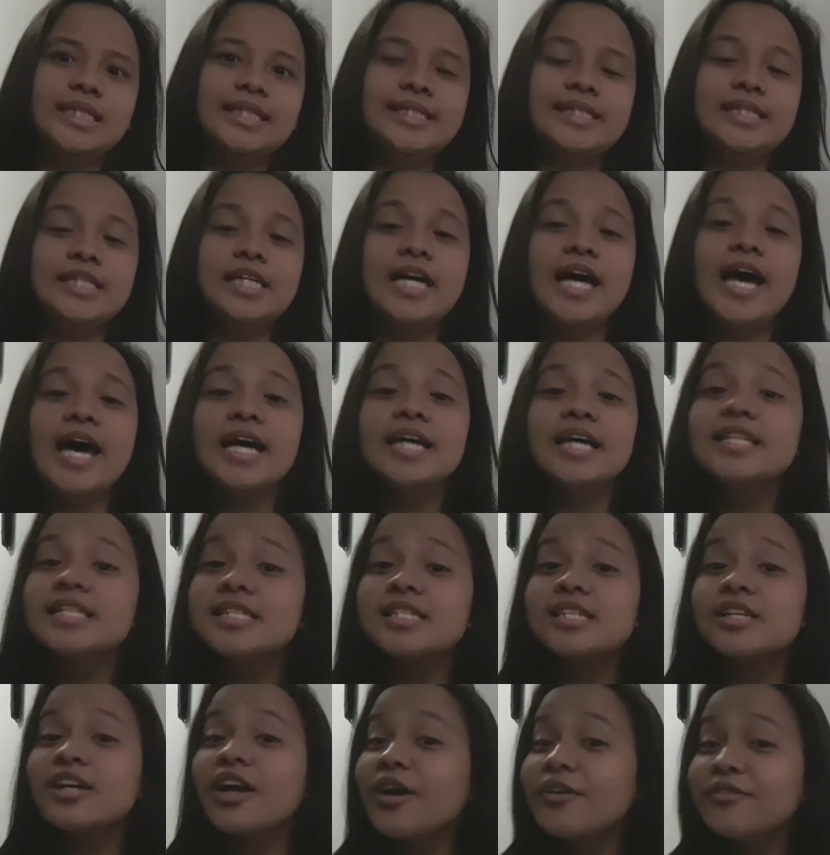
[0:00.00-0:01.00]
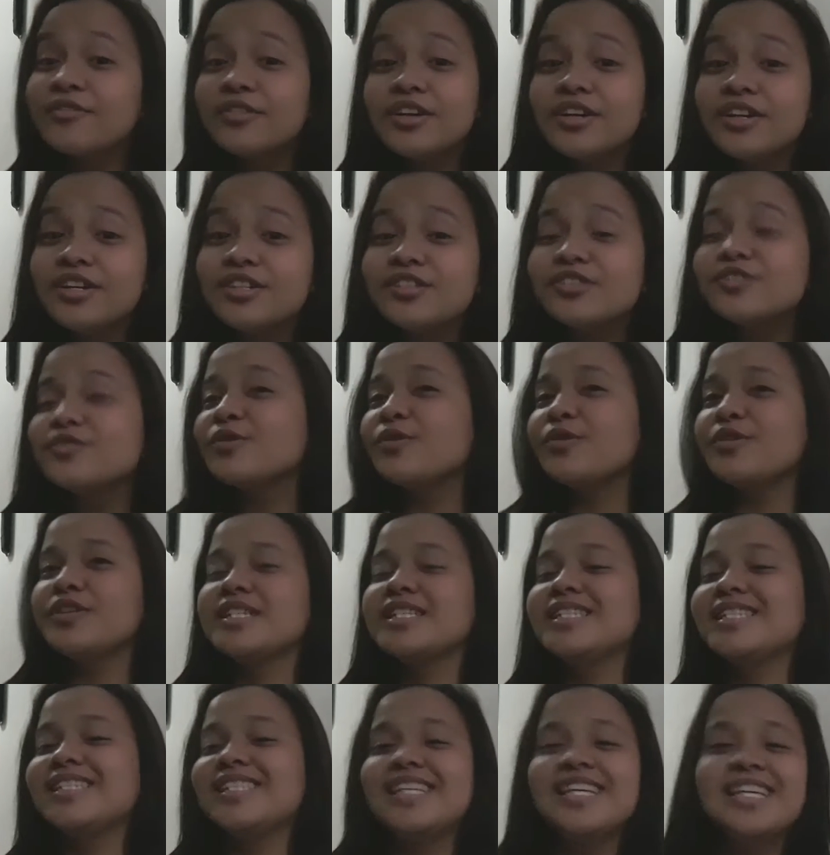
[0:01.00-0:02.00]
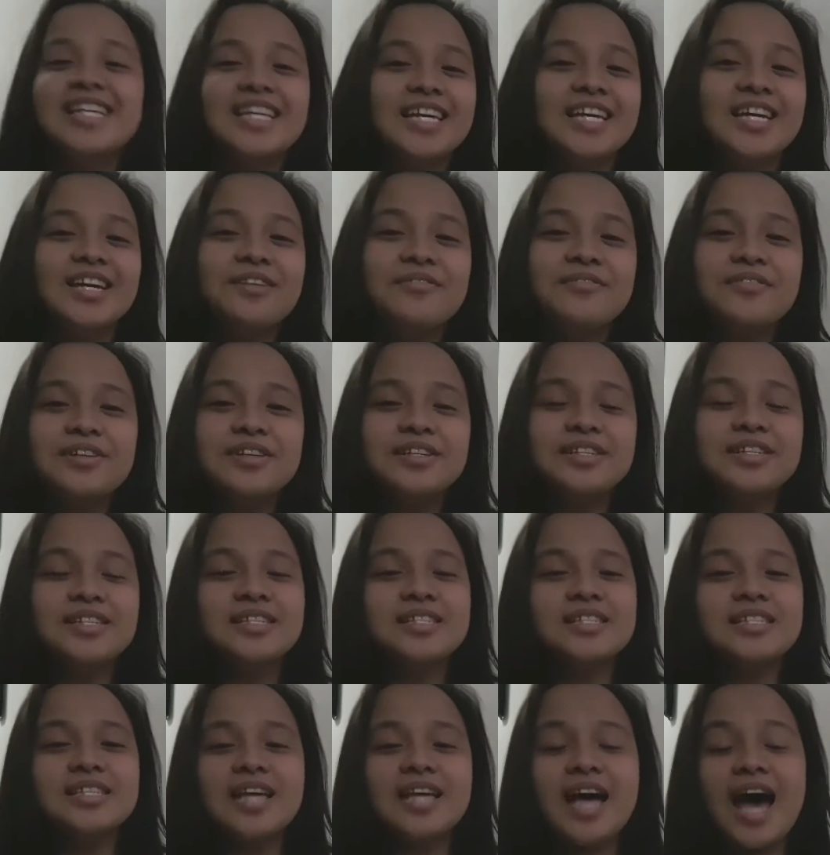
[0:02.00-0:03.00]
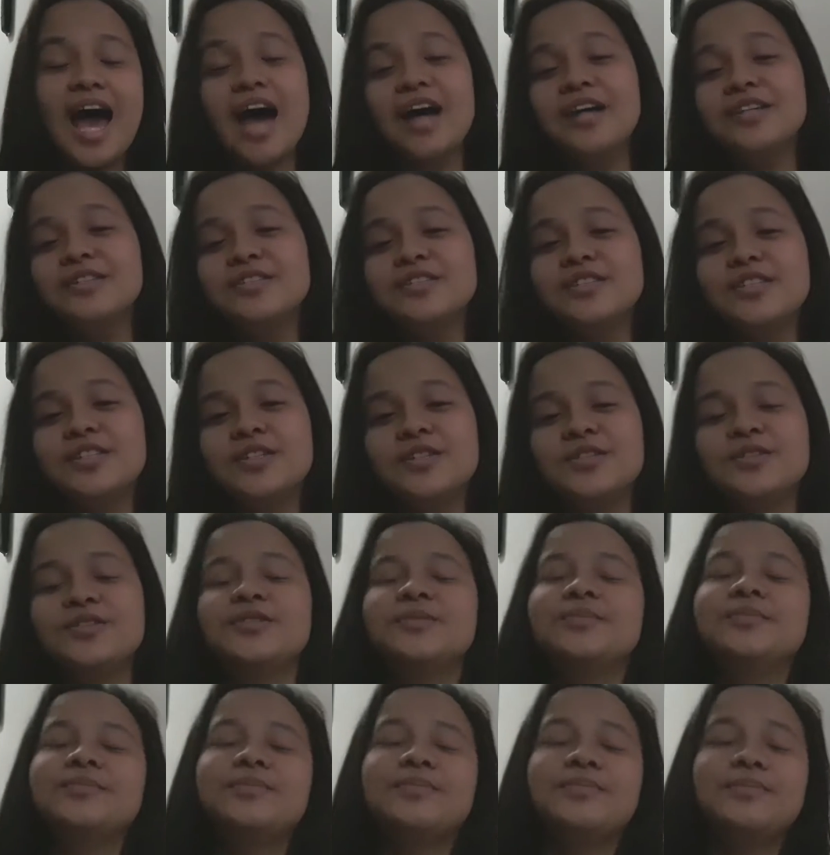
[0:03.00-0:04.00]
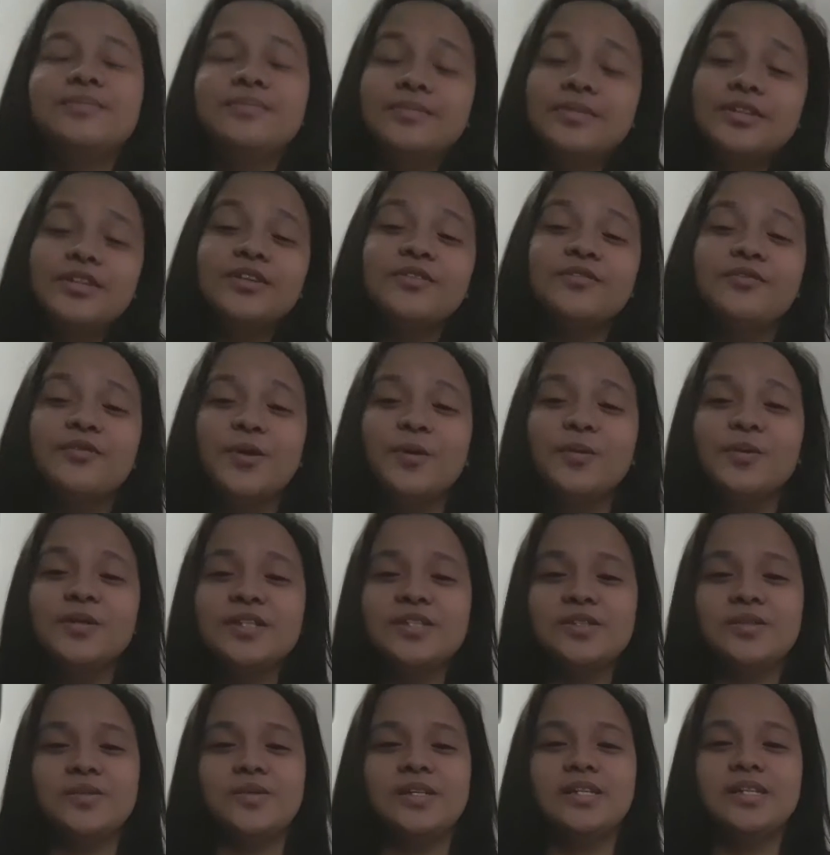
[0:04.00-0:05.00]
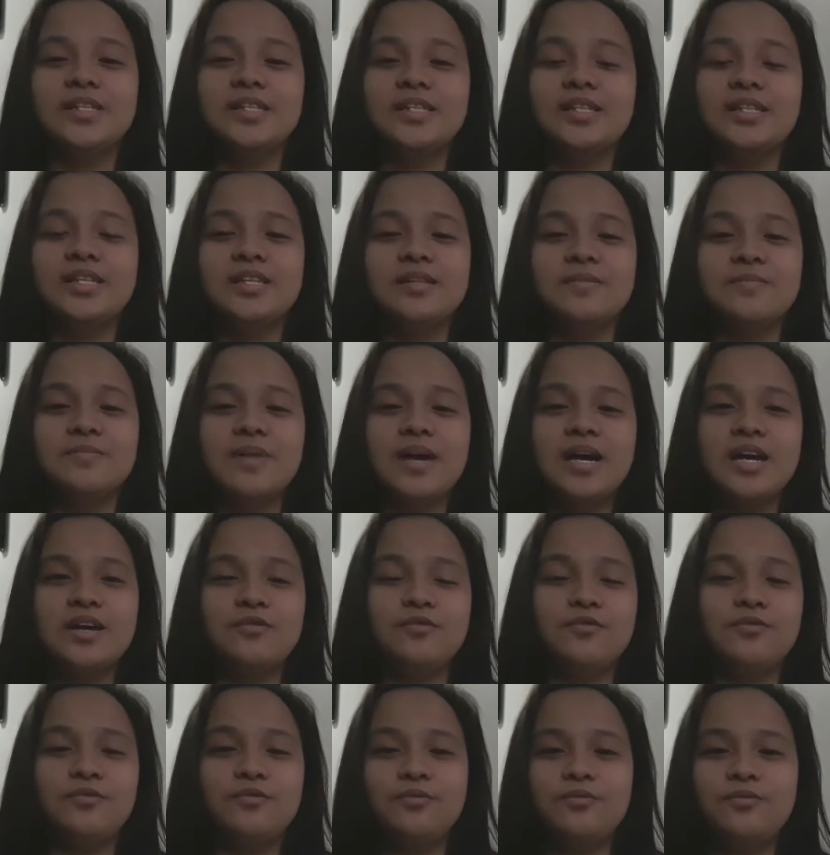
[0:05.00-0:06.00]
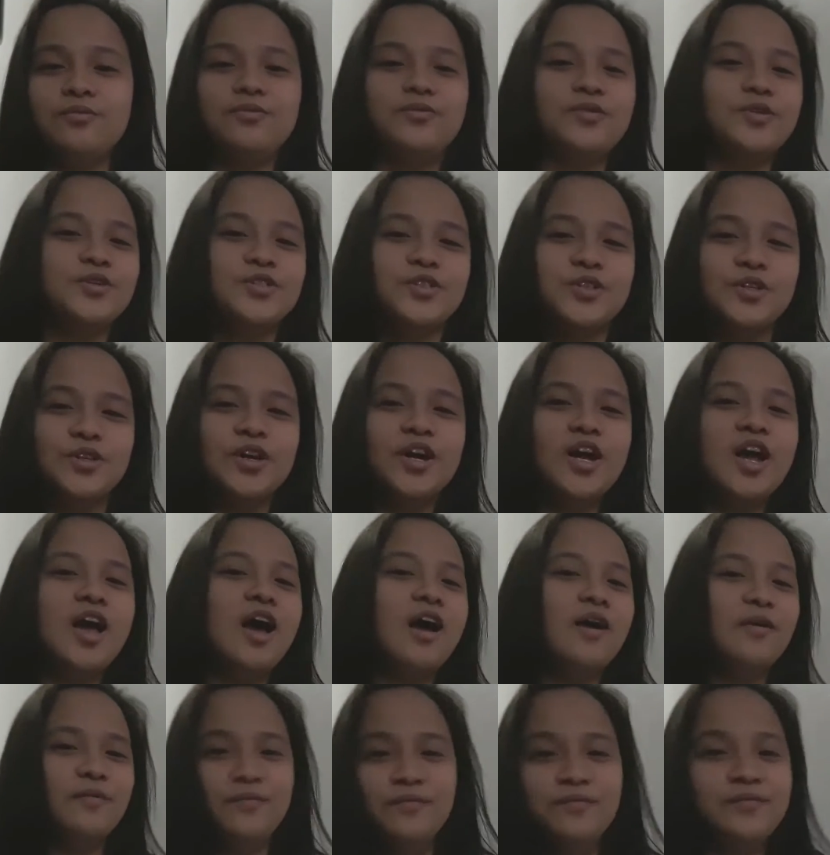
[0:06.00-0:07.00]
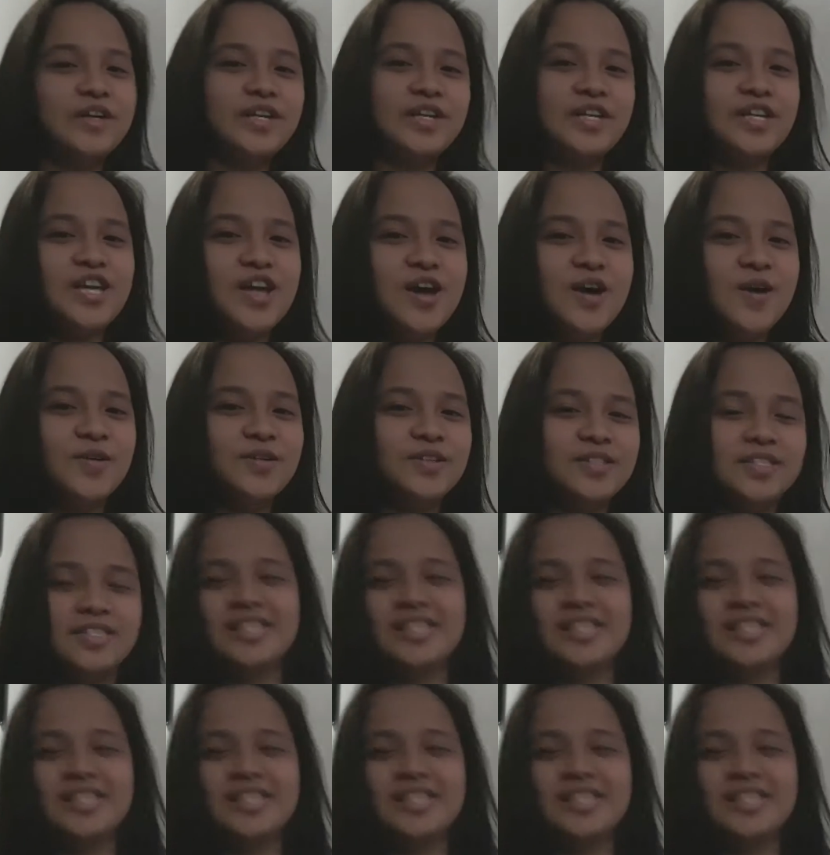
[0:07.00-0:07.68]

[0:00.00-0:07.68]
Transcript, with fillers: dance covers or singing covers. I don't know. Look forward to it in my future videos.